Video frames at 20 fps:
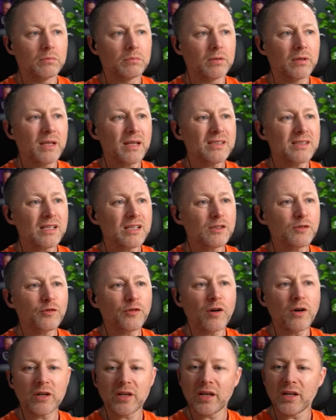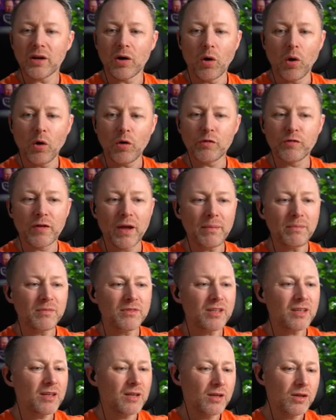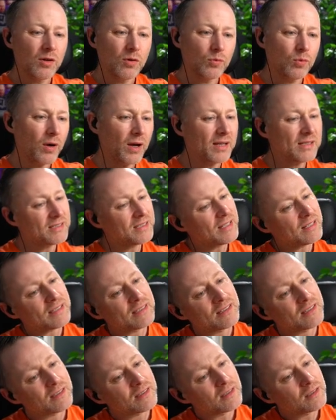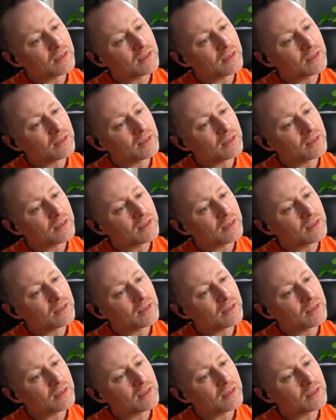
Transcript: Place is fucking half empty. What is this?